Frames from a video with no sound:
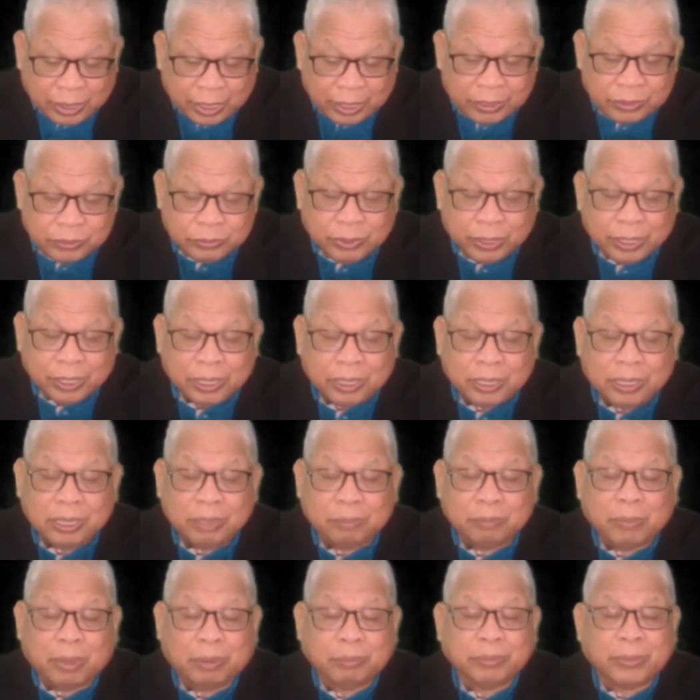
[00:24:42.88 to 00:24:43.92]
So that's
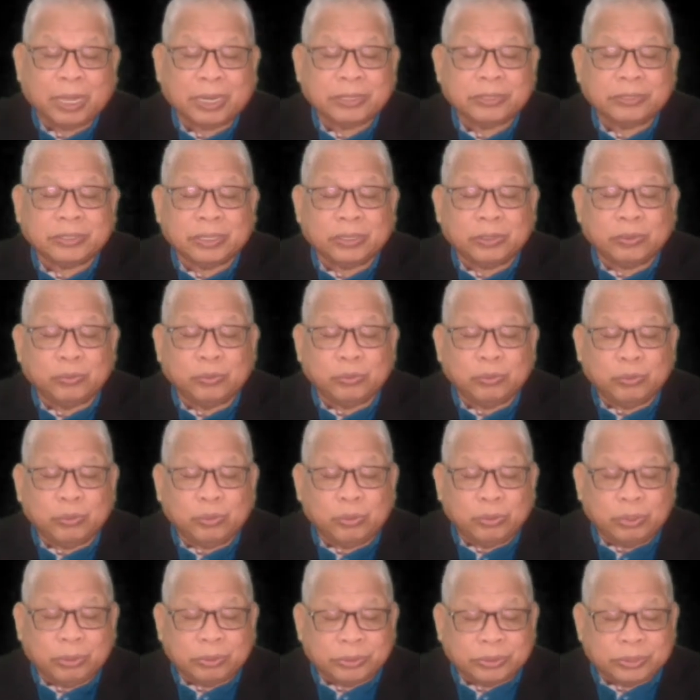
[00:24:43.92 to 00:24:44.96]
why Imam Ghazali said,
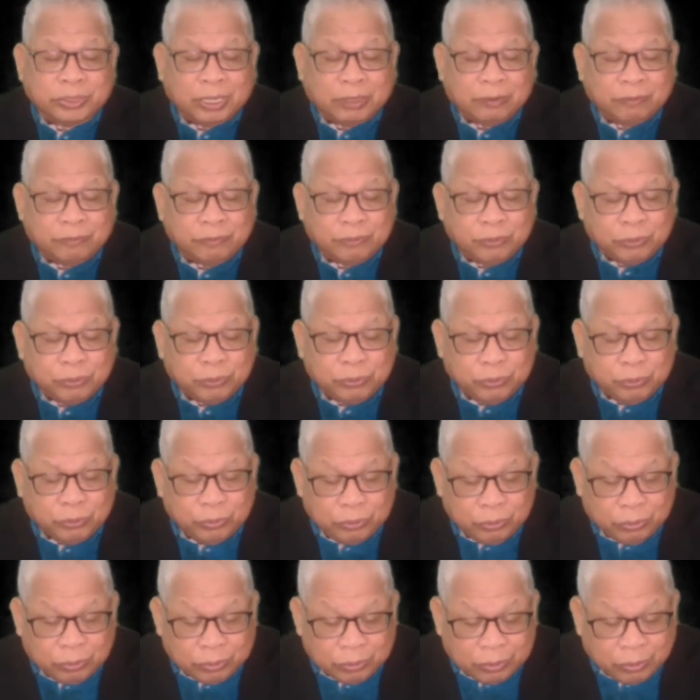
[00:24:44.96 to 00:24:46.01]
you know yourself,
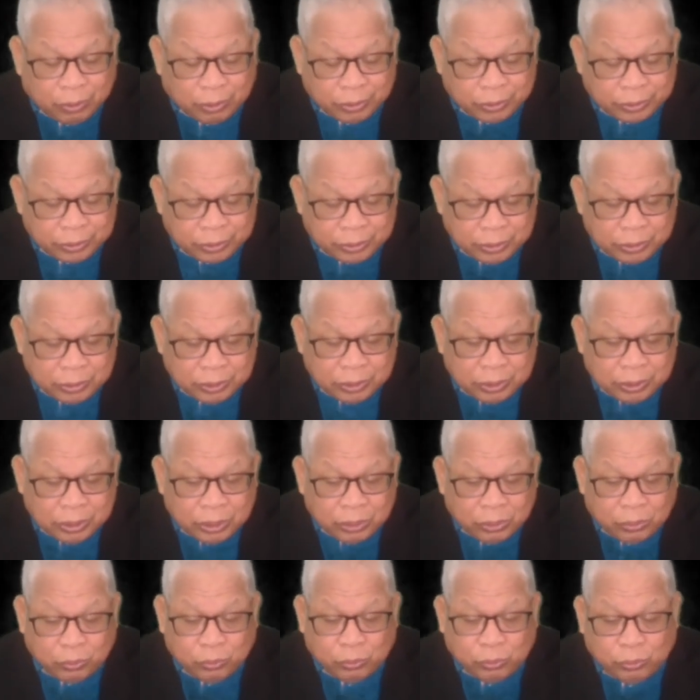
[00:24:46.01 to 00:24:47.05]
you know your God,
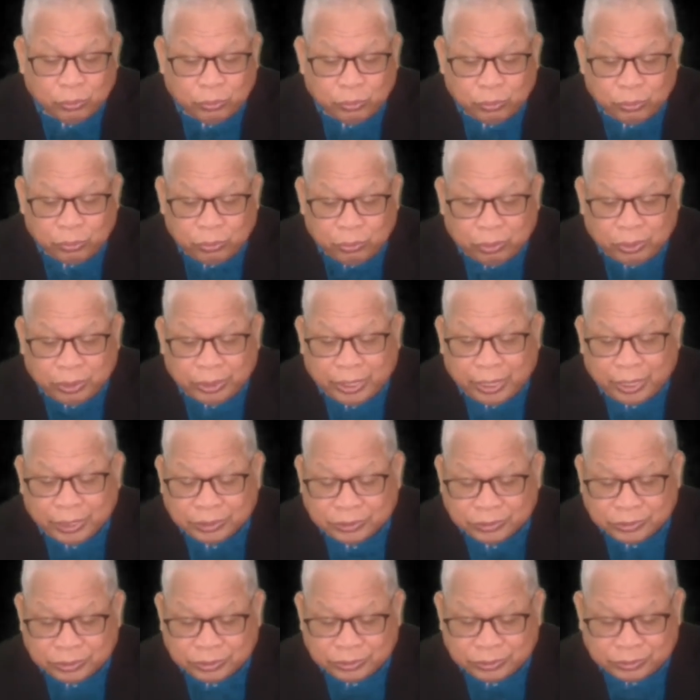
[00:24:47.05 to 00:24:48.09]
you do
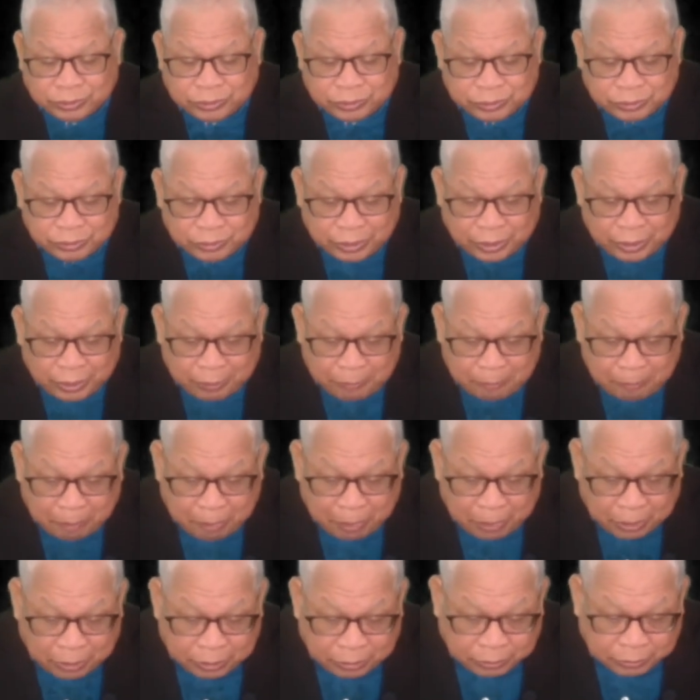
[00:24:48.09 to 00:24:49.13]
not exist.
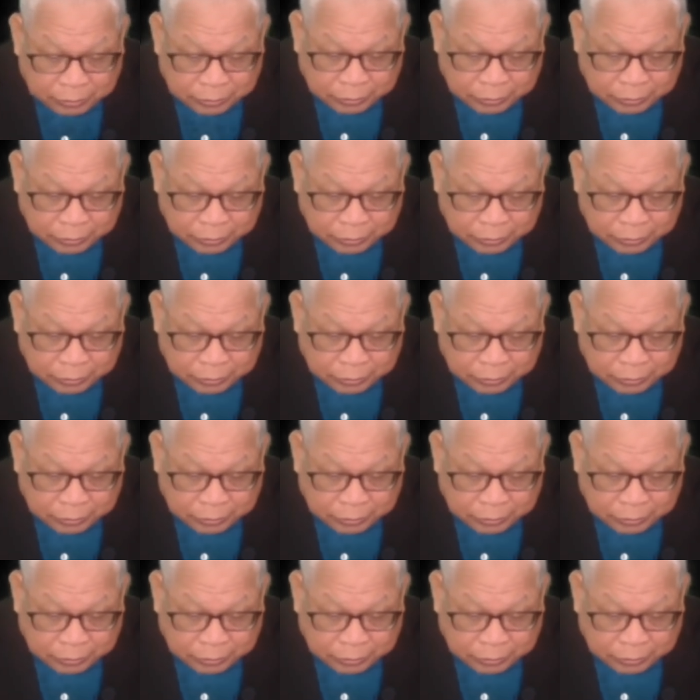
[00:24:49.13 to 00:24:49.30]
Okay.